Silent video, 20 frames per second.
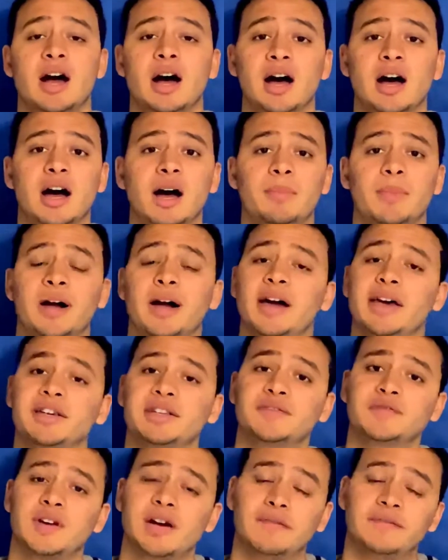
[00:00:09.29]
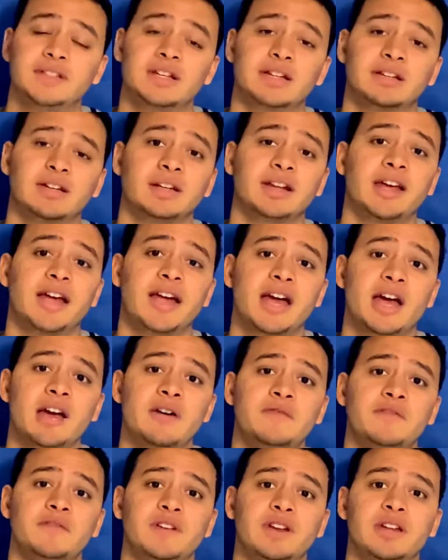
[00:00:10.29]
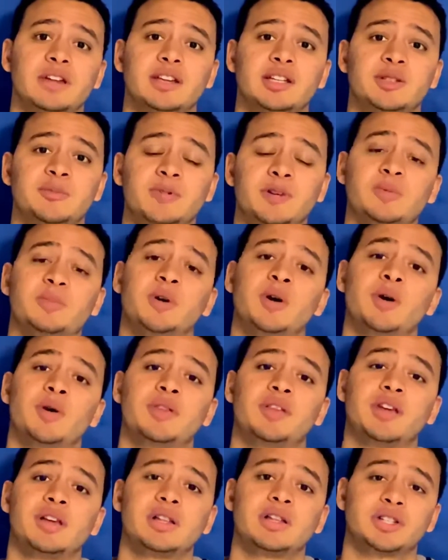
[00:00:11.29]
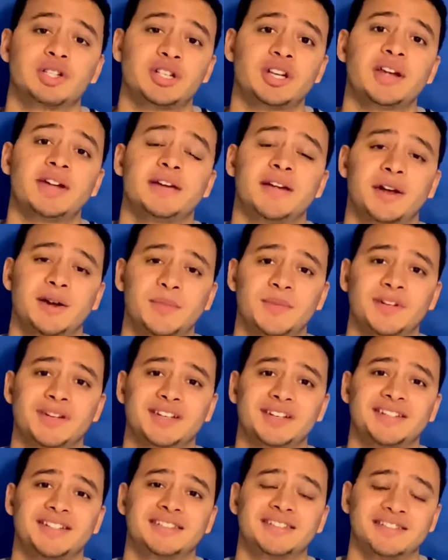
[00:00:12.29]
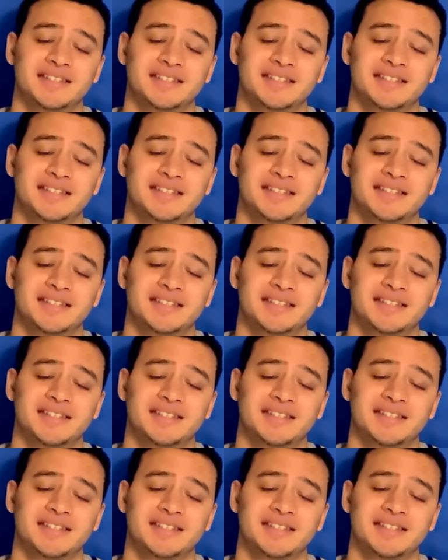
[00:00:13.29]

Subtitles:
My height is 5'10 and a half and I speak both English and Arabic.